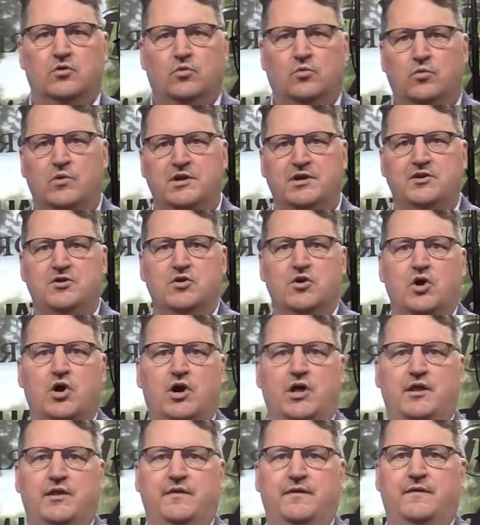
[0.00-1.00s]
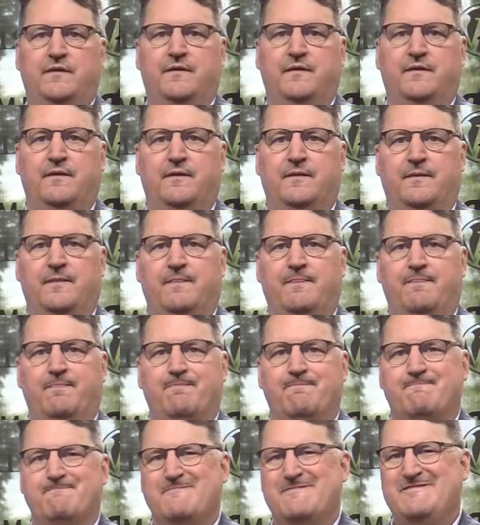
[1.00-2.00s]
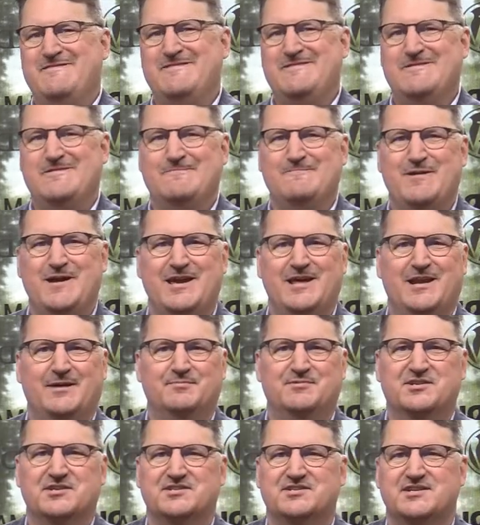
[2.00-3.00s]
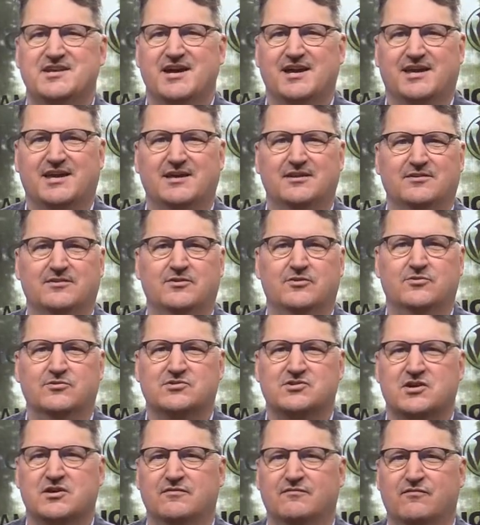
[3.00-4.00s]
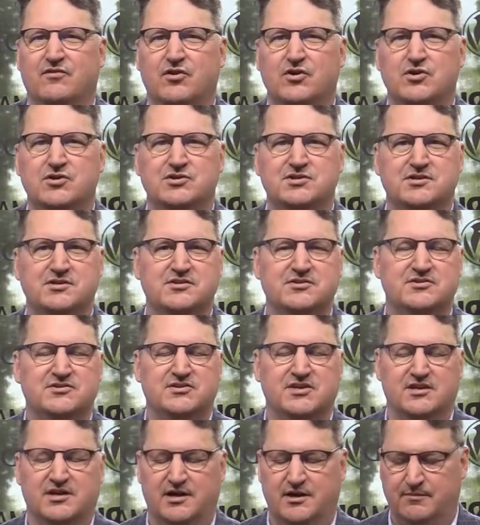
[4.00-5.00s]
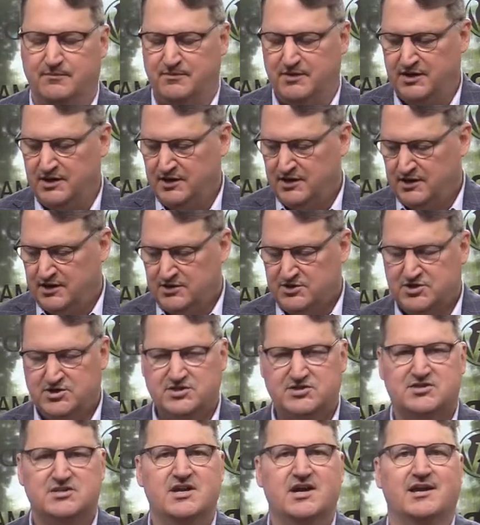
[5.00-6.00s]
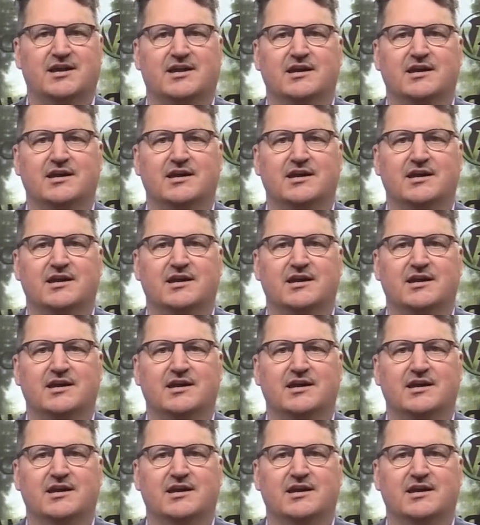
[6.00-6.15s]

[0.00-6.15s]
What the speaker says: When you're on, oh man, I'm just not getting those conversions and I'm just not